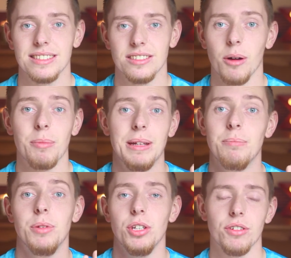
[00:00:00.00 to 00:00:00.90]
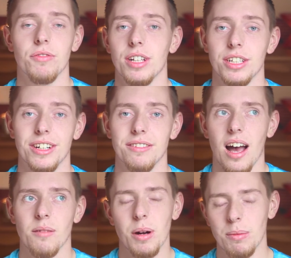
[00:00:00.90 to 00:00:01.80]
not being beautiful enough.
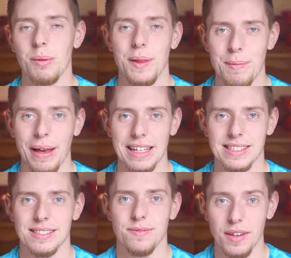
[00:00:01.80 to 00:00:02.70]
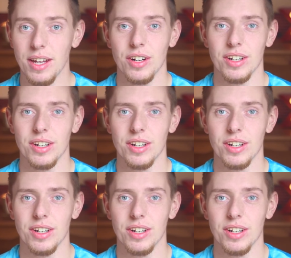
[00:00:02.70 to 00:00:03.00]
Probably the biggest fear